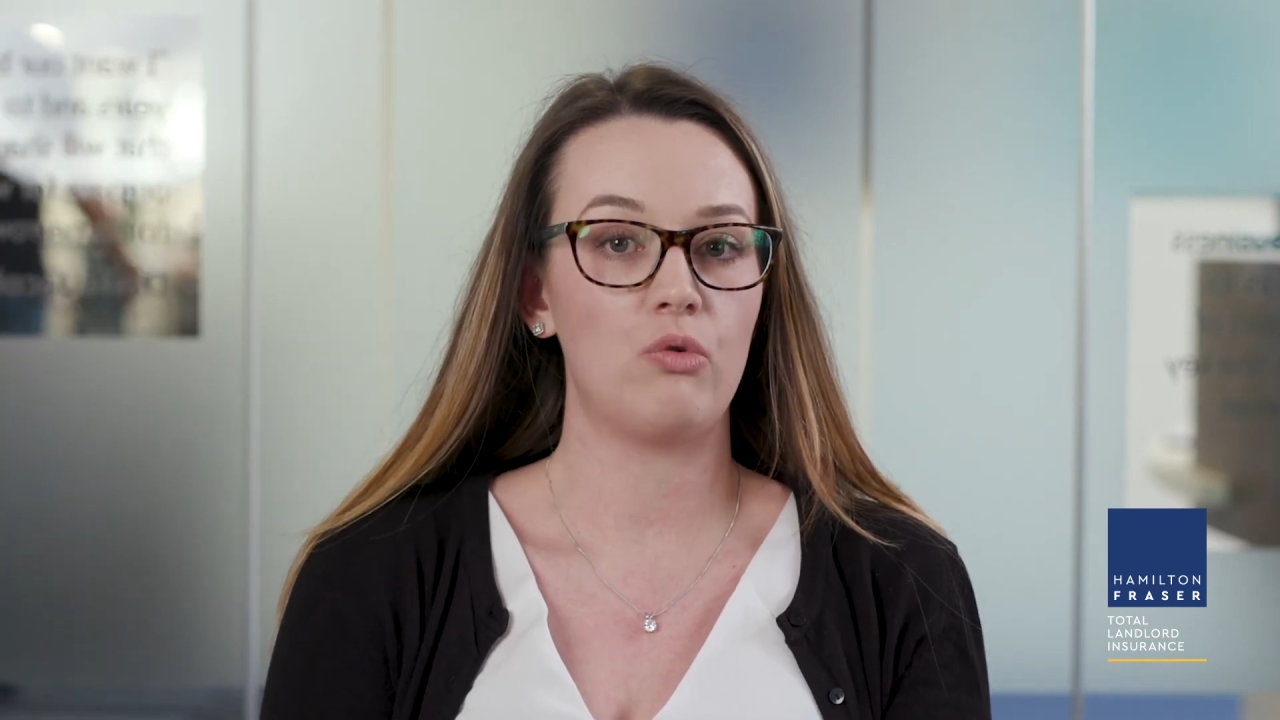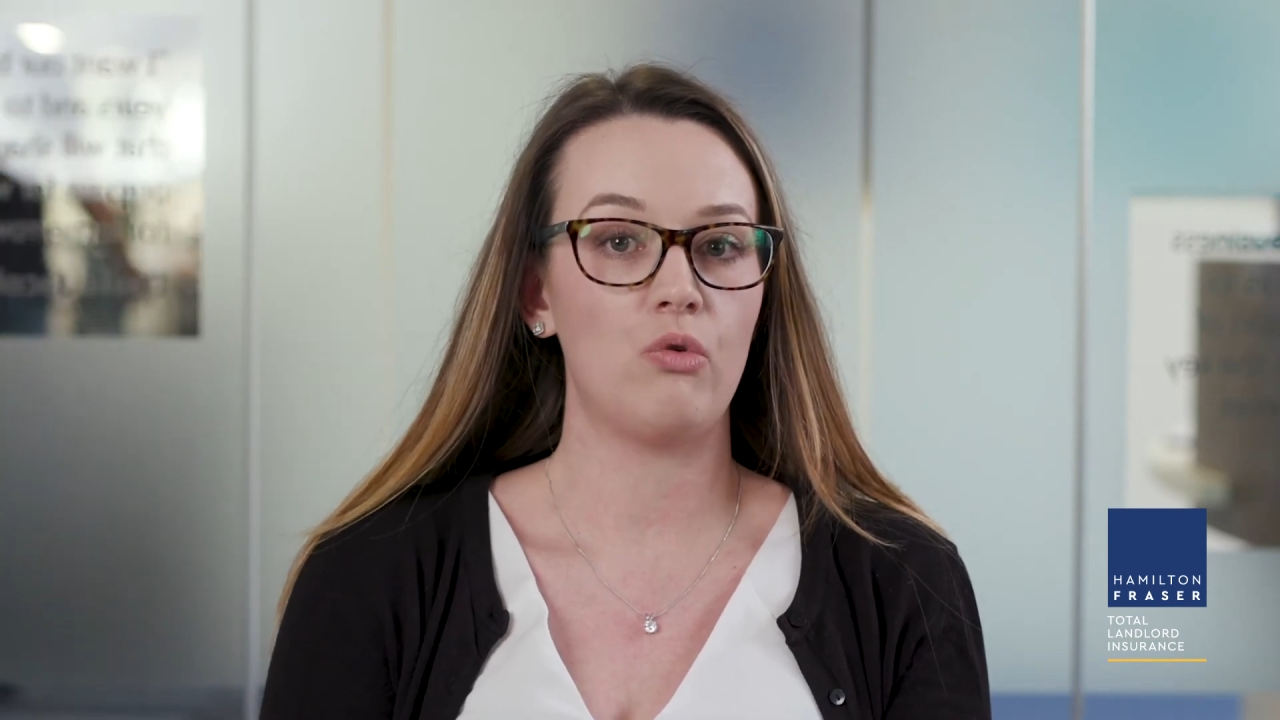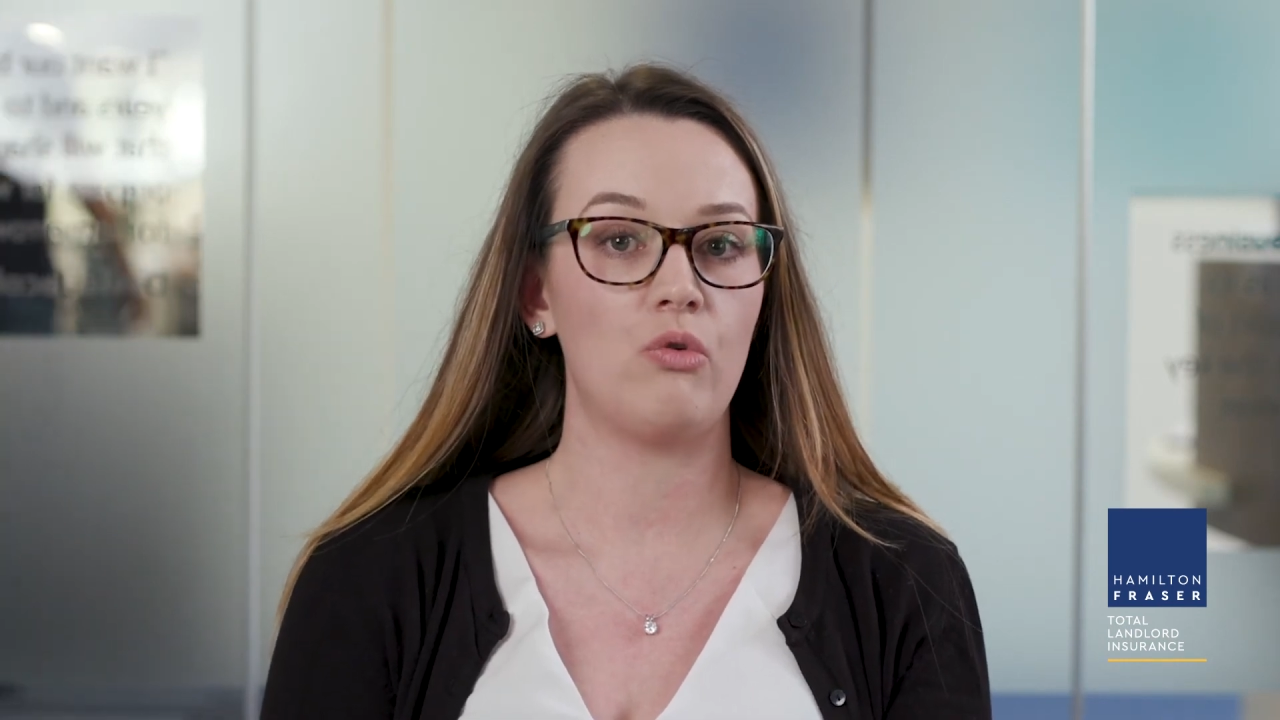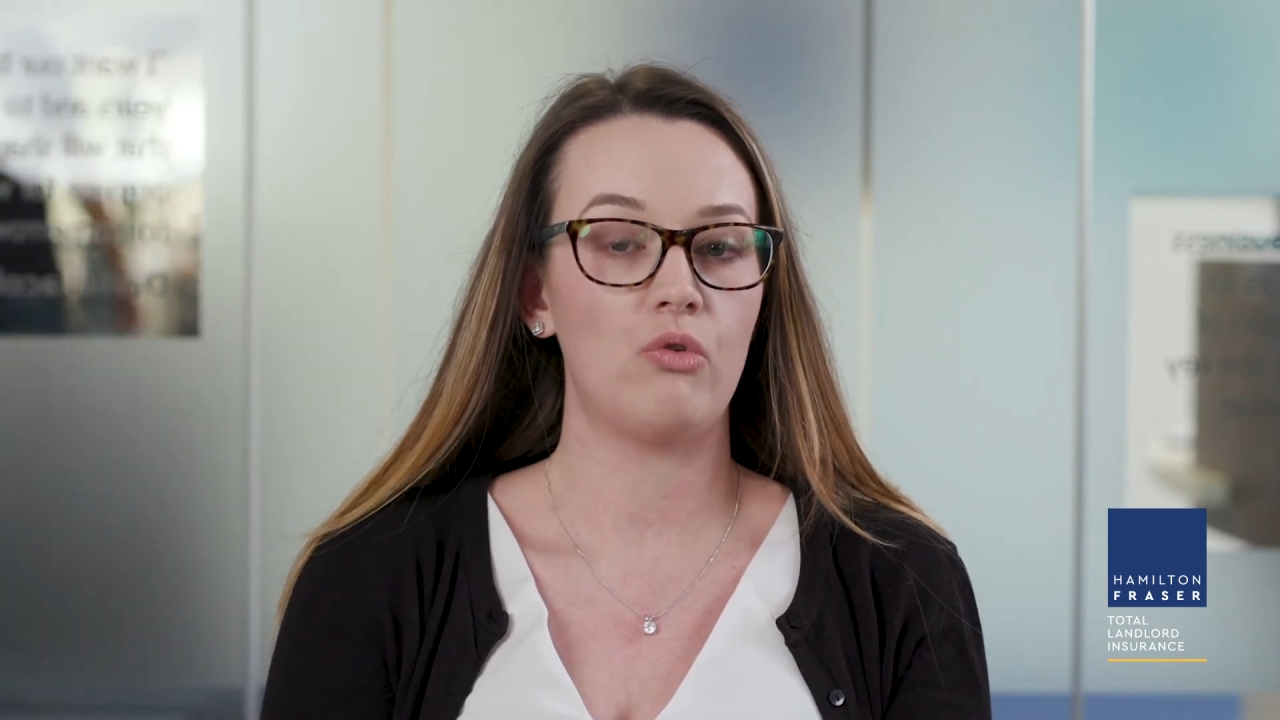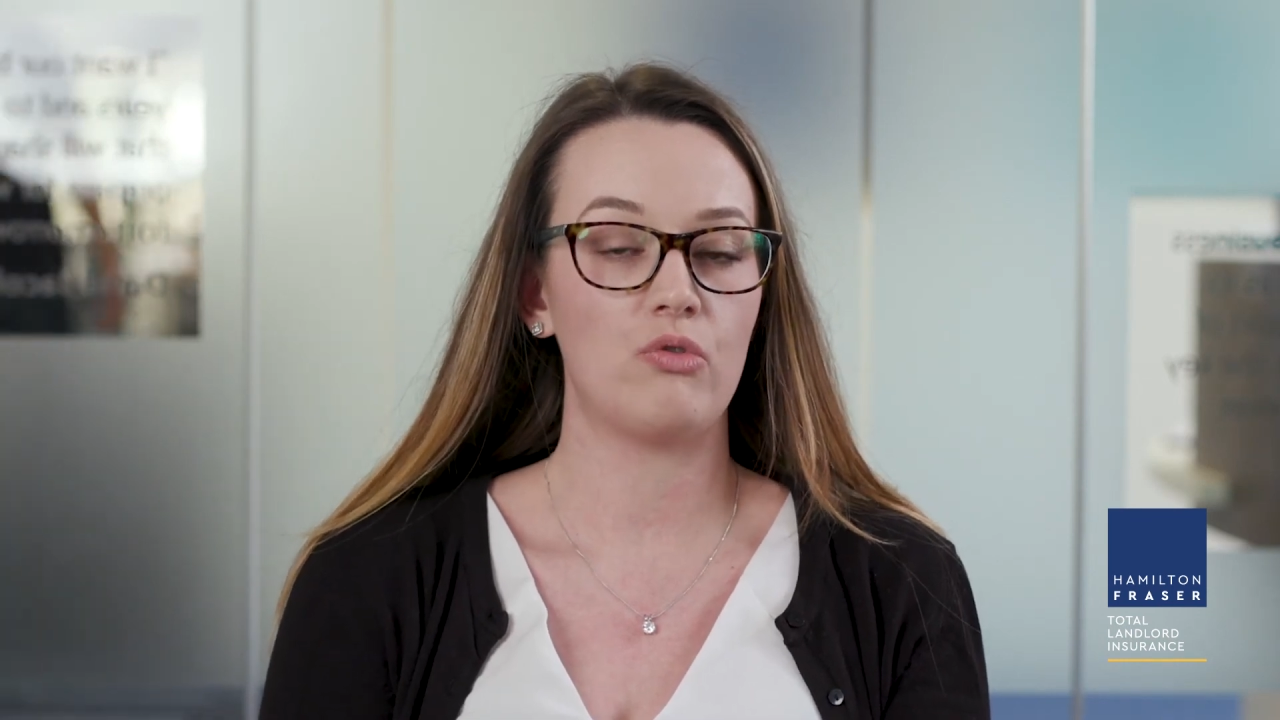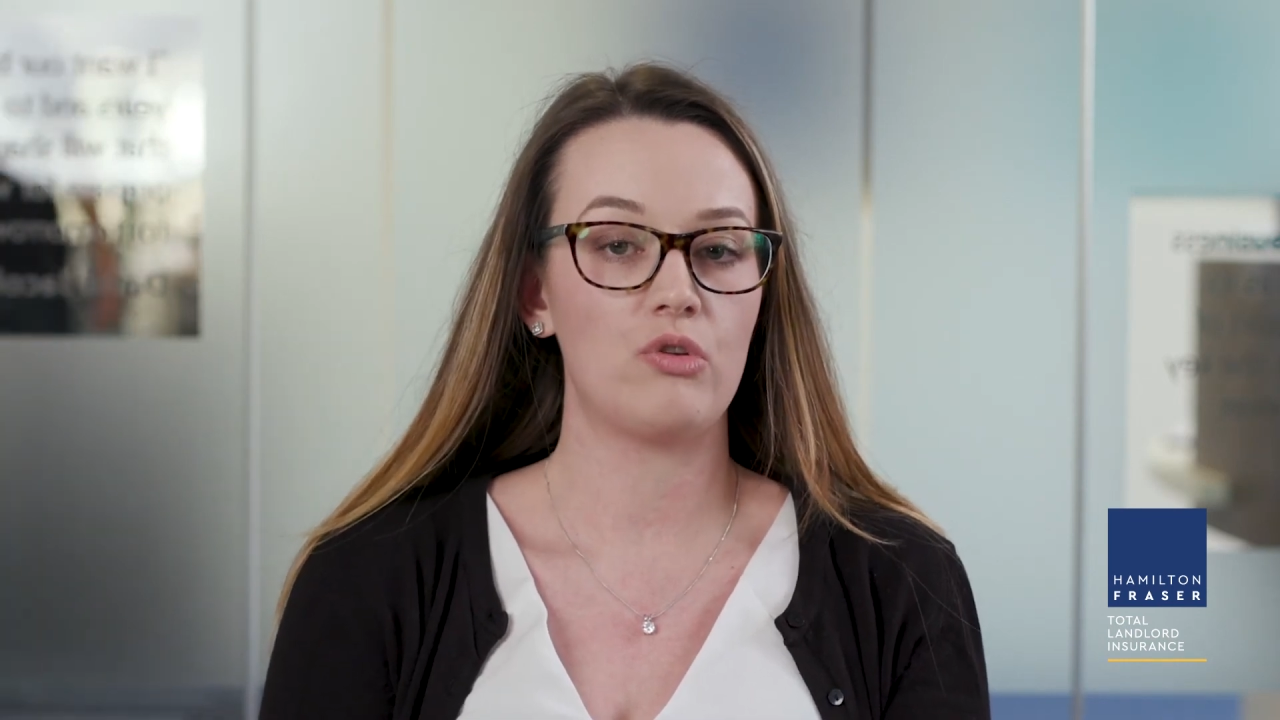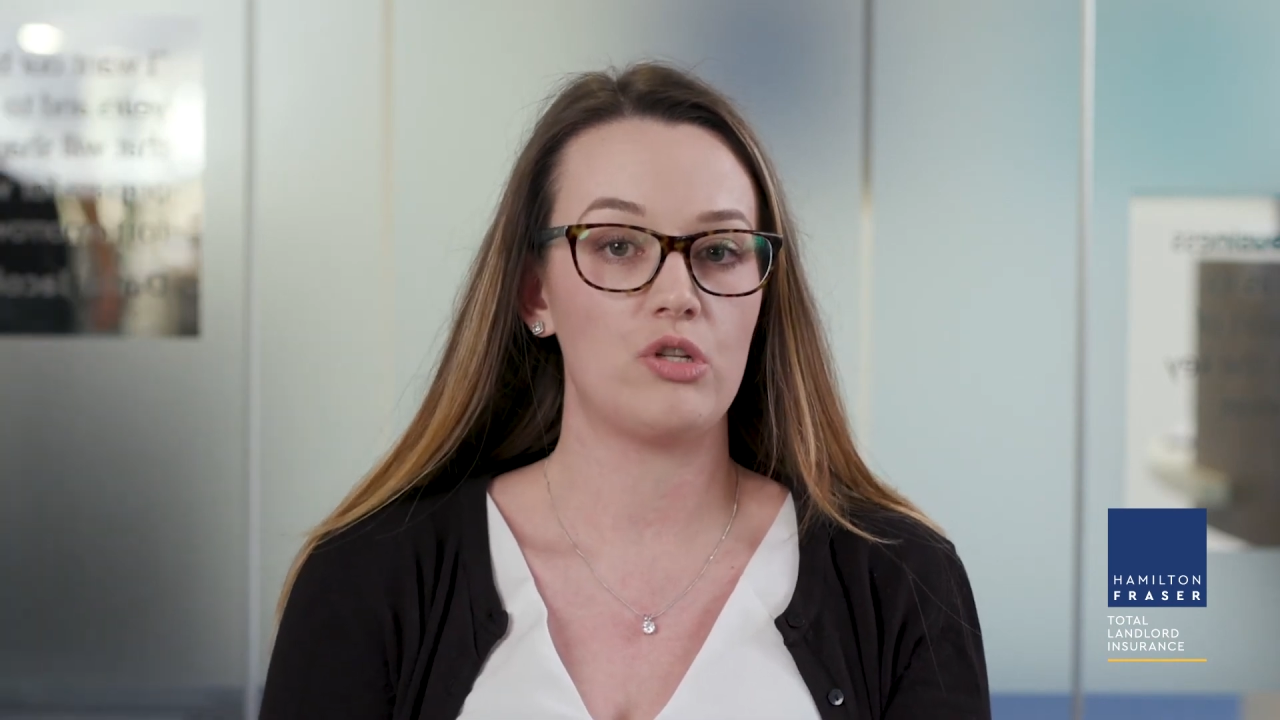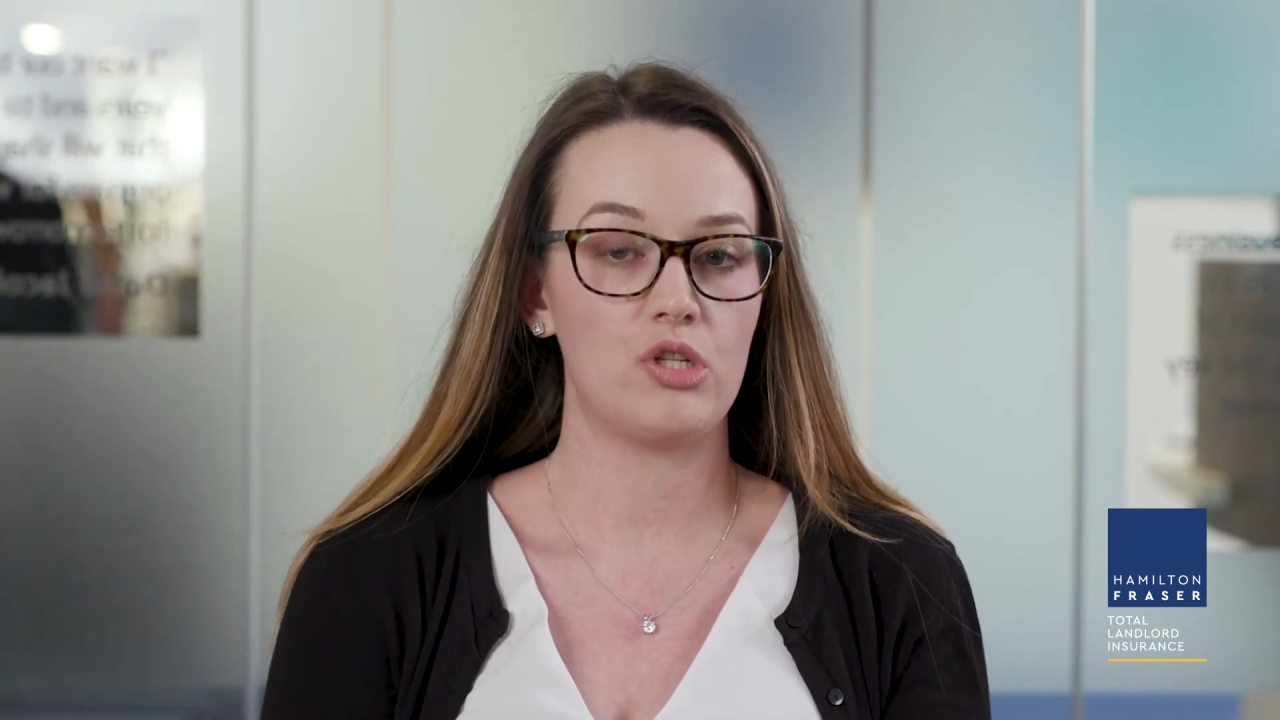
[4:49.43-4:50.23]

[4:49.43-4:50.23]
or